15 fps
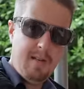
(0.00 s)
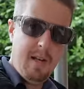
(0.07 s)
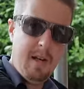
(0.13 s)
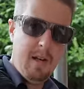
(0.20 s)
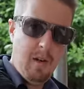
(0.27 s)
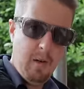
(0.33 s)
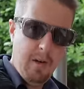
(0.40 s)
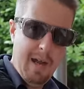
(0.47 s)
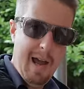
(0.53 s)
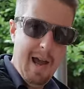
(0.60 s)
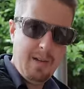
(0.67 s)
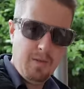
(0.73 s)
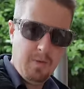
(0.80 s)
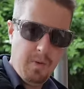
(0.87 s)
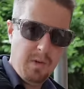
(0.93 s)
Elon
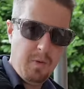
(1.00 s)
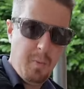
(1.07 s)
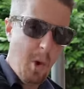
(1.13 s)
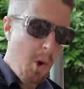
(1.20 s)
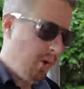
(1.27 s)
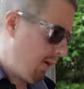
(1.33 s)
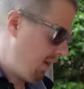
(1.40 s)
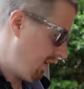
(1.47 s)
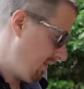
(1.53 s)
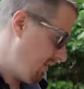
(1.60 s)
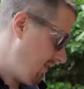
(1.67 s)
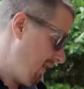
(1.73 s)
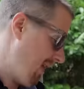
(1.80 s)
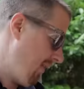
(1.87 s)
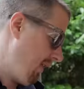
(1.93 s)
has responded and
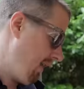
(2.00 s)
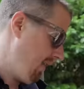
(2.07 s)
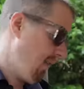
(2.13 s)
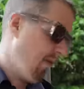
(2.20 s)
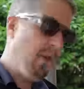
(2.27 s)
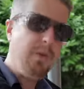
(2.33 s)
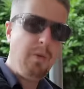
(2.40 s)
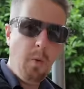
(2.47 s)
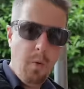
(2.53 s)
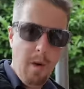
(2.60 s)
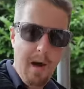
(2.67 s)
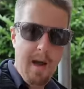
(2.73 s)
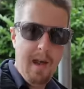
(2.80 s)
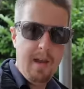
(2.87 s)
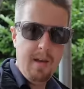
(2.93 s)
said that there is a
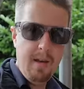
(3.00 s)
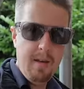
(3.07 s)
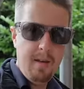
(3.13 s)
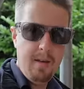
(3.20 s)
way